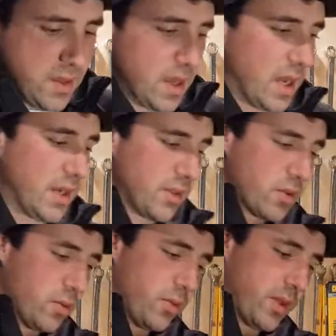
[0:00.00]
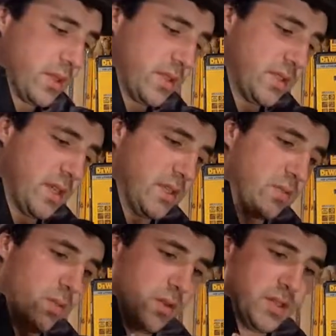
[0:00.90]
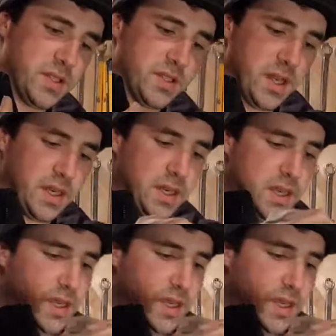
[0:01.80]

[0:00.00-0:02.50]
Another cool thing that DeWalt has done